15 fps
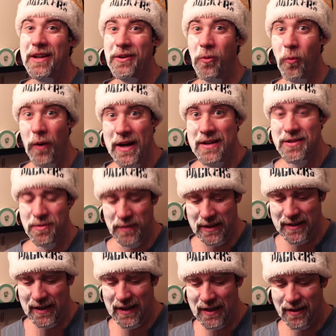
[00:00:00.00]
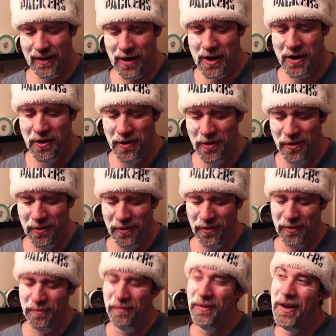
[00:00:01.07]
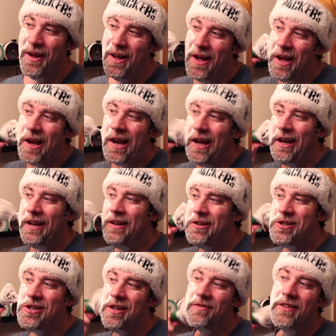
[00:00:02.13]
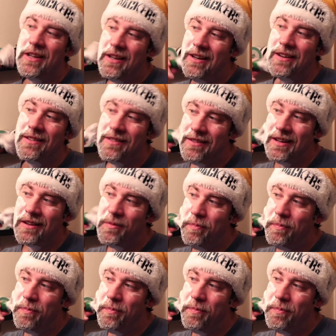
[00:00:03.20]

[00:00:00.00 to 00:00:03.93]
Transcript: I had to wait till my dad got home. And his shift ended at 6